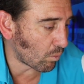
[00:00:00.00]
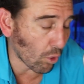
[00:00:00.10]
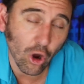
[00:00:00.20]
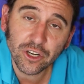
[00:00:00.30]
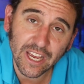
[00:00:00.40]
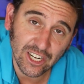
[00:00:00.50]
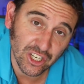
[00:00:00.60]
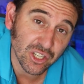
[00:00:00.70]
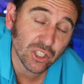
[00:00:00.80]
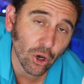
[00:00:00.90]
rock to
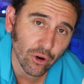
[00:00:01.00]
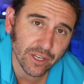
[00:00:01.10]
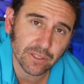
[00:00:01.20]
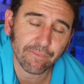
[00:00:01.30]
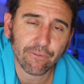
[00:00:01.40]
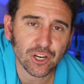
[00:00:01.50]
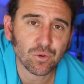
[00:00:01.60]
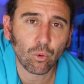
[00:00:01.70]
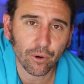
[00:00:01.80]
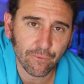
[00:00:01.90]
actually soak in some
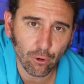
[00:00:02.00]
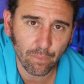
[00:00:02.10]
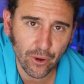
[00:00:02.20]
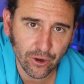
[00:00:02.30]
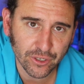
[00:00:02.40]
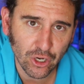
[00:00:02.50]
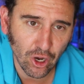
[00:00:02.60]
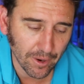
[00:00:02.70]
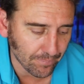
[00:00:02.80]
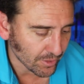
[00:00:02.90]
fresh water for a period of
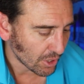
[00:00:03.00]
time.